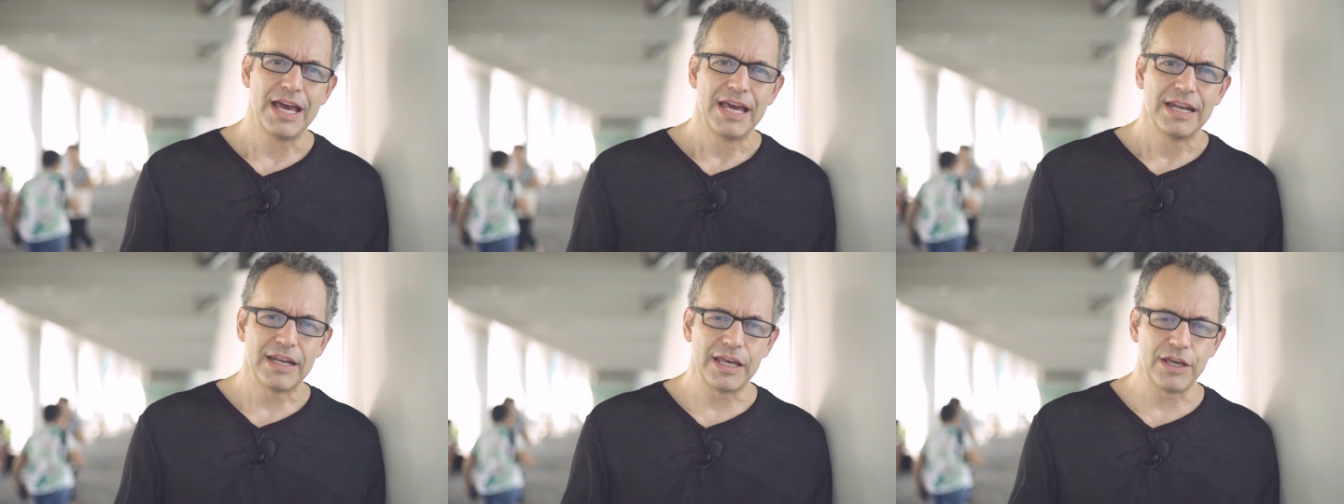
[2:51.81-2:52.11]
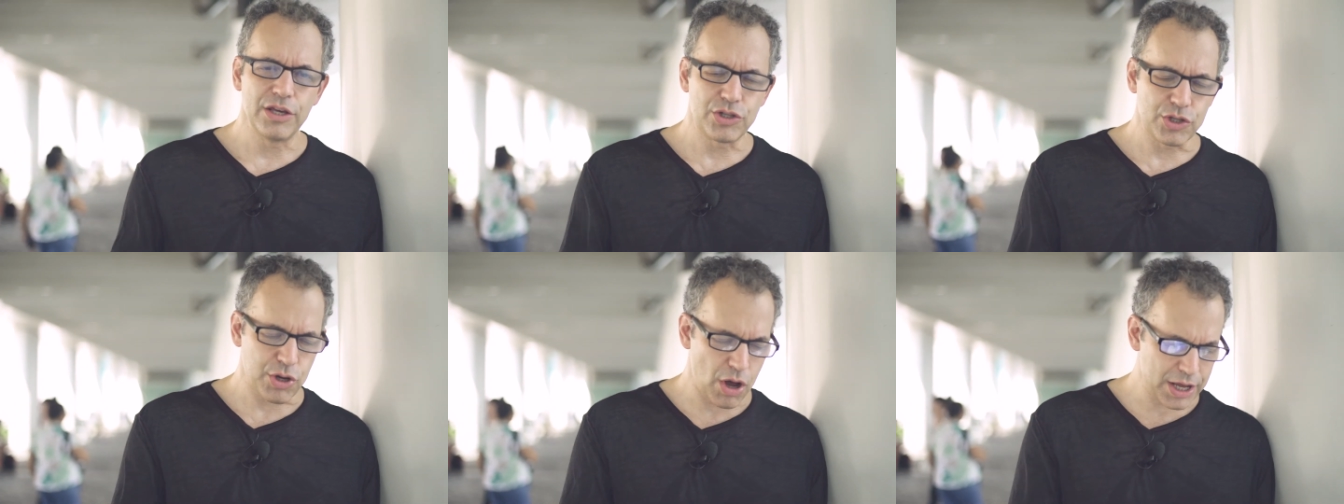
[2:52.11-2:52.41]
Now
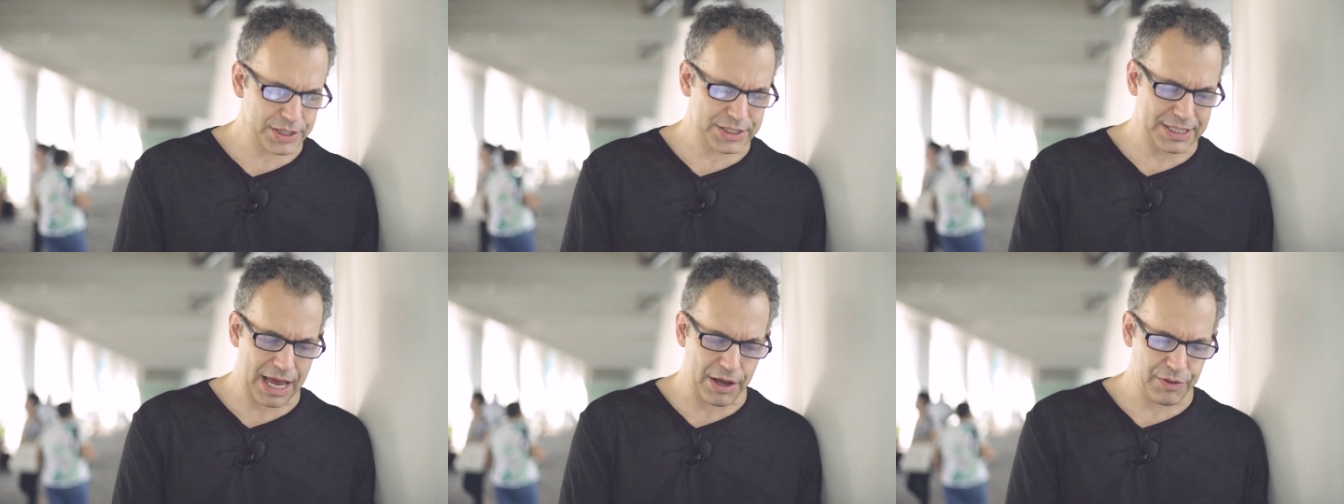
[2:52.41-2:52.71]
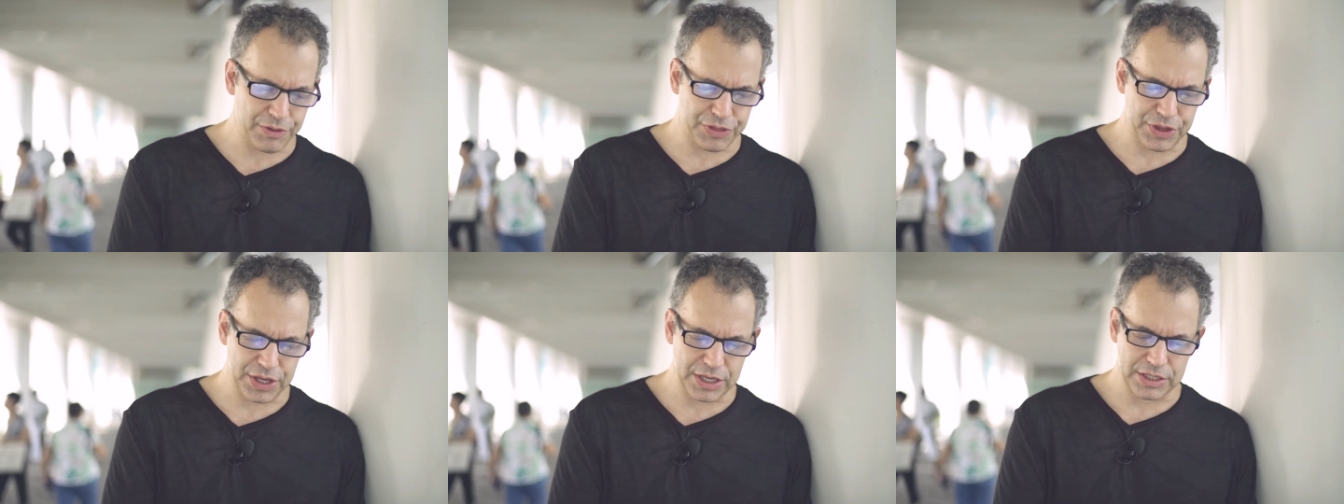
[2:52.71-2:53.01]
you toss
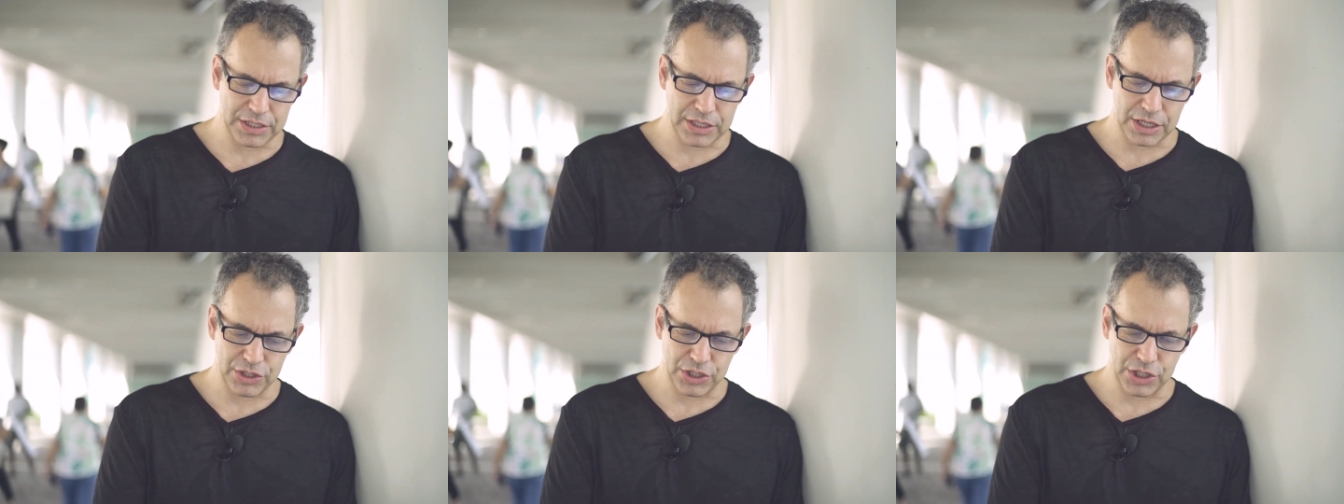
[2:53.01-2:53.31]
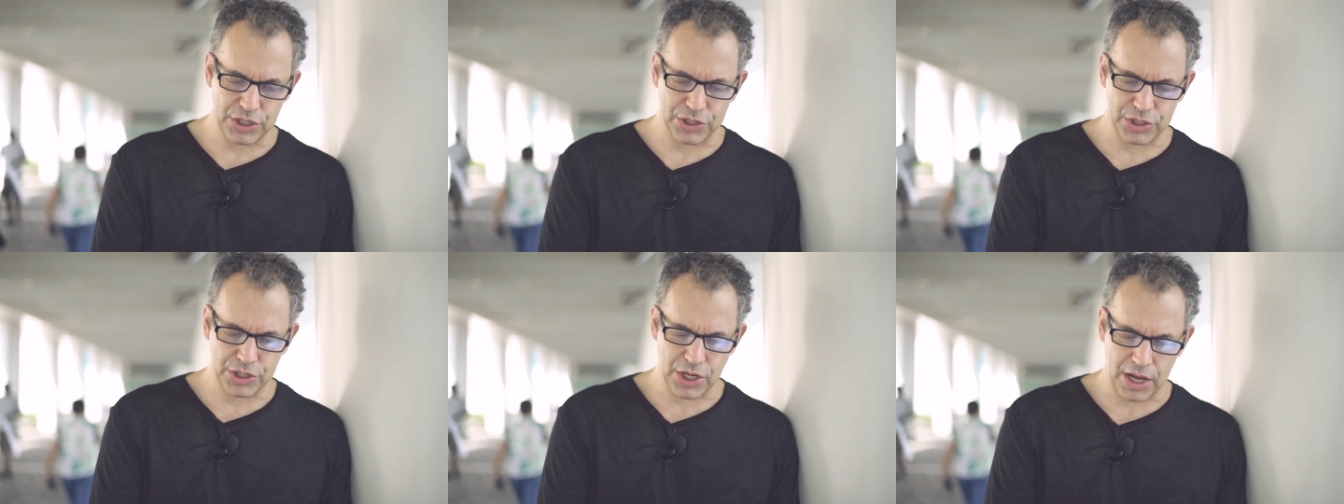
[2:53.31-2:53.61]
out things such
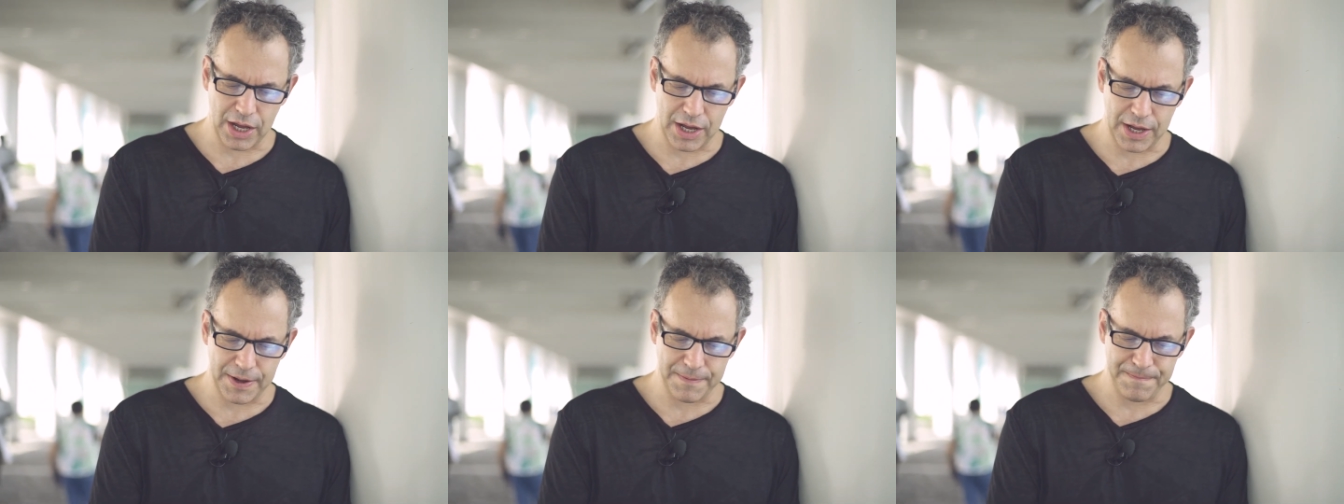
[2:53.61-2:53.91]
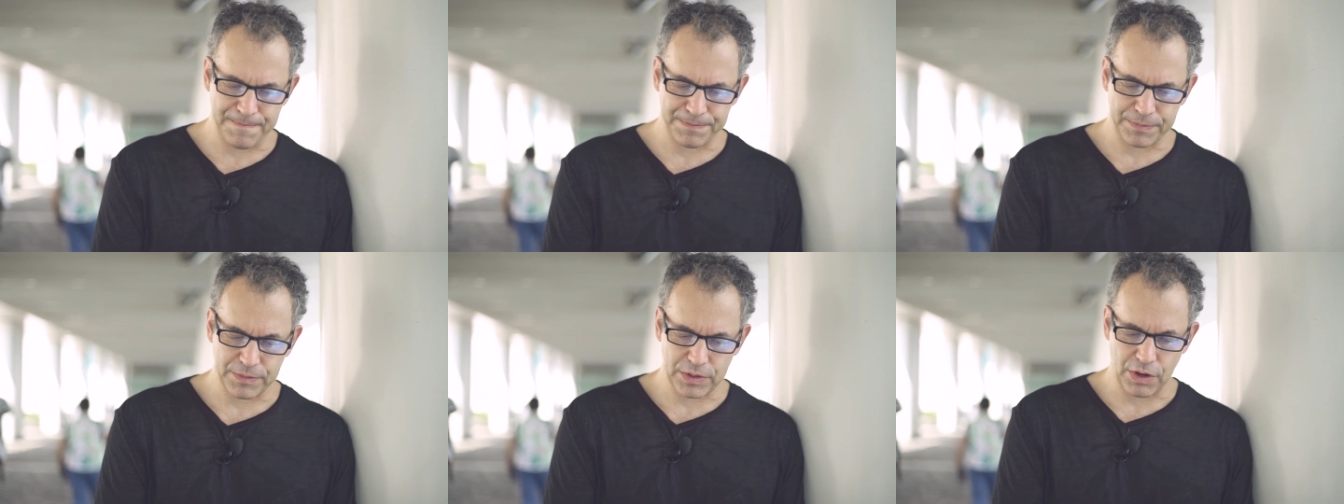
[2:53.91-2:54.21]
as
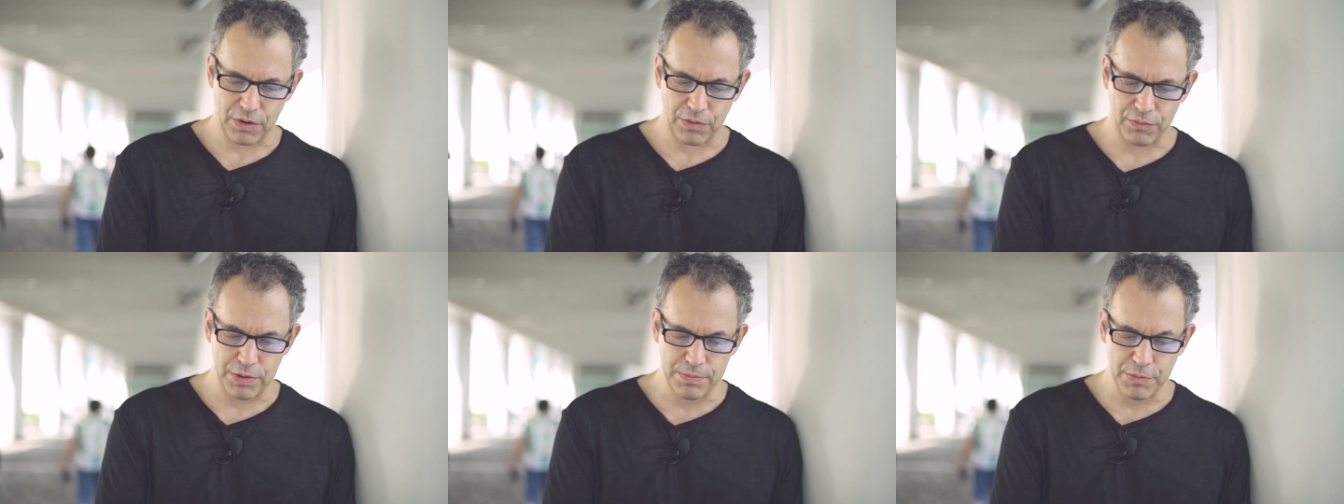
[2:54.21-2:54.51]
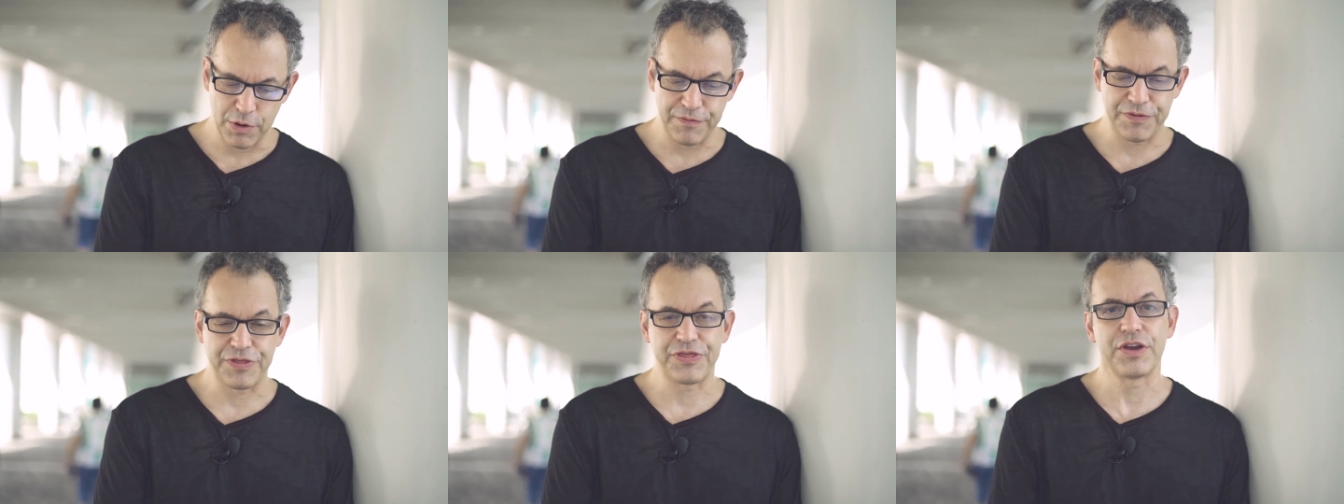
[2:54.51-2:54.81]
um,
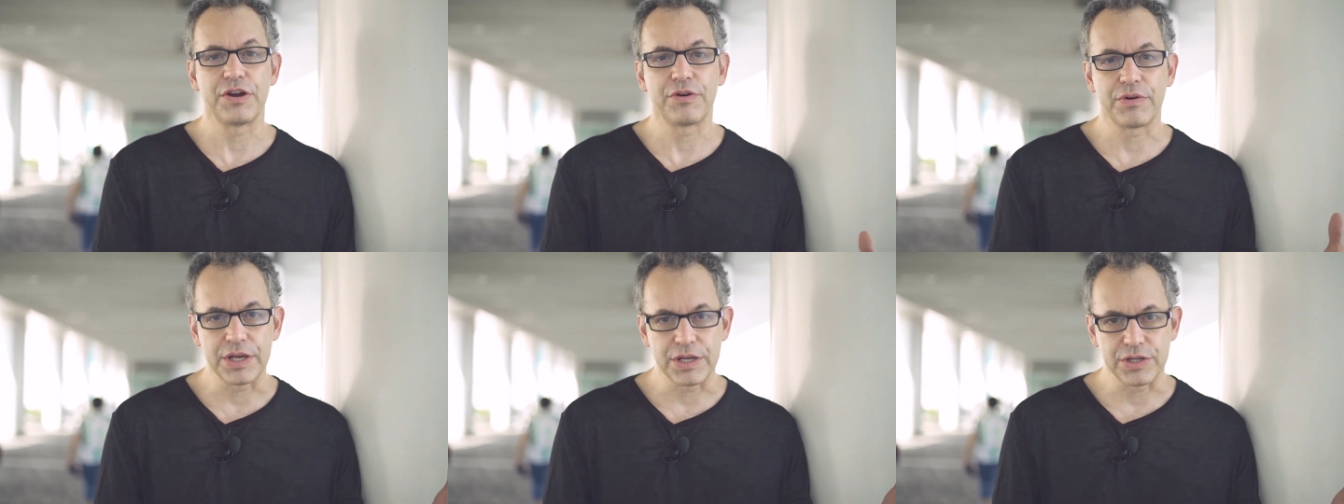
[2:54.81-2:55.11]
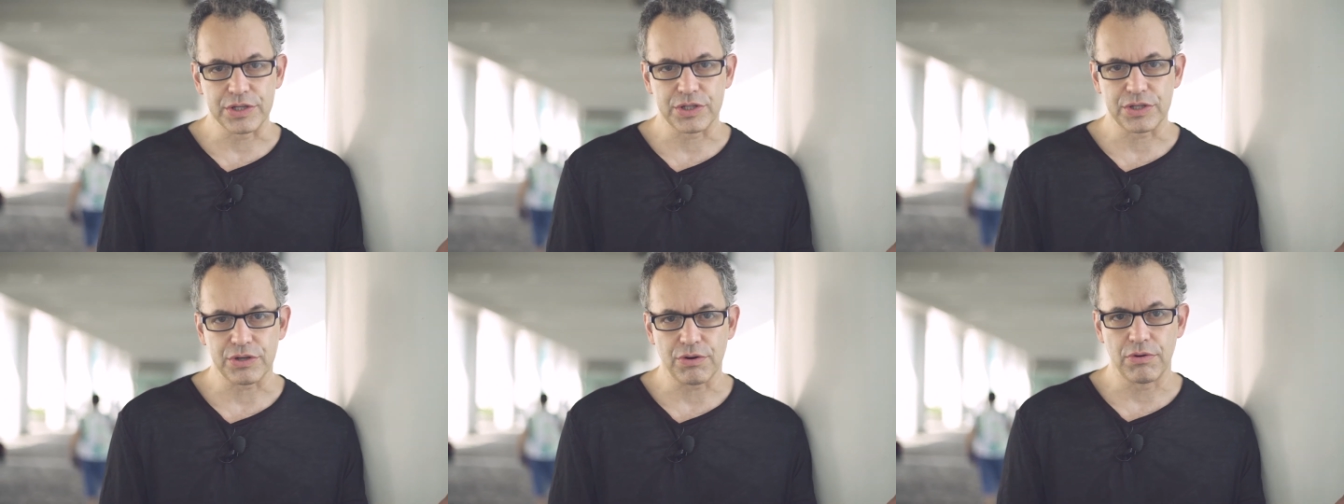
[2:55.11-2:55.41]
remove
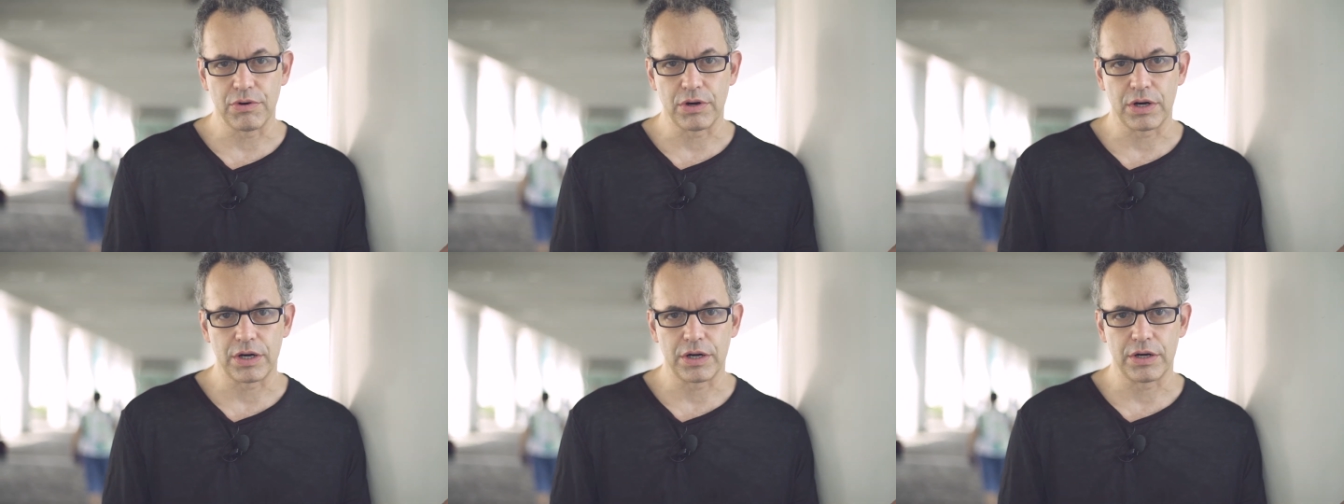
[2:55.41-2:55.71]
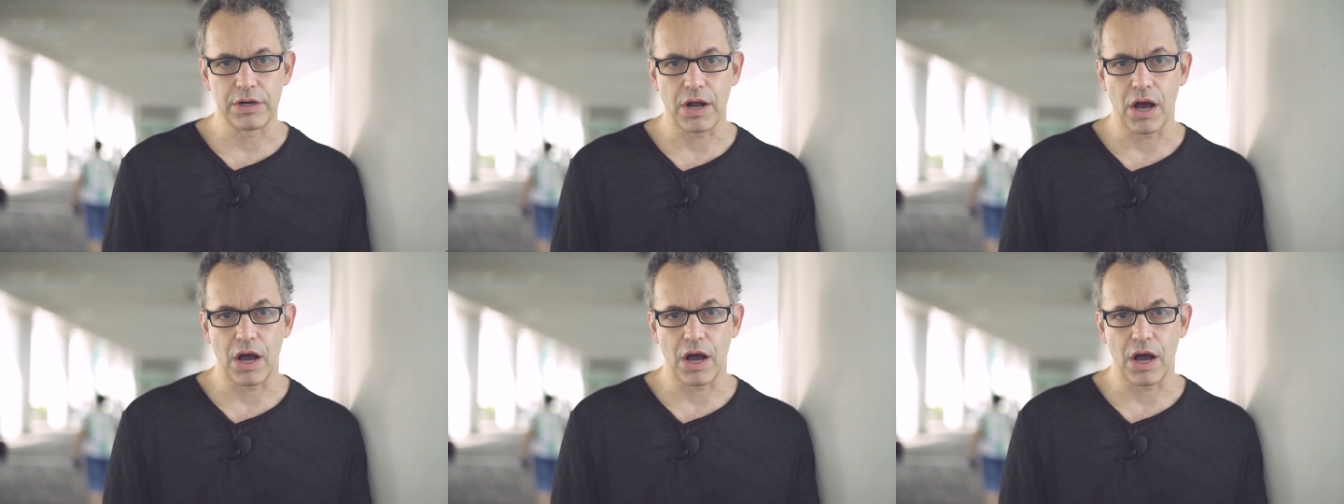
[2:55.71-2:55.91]
theories or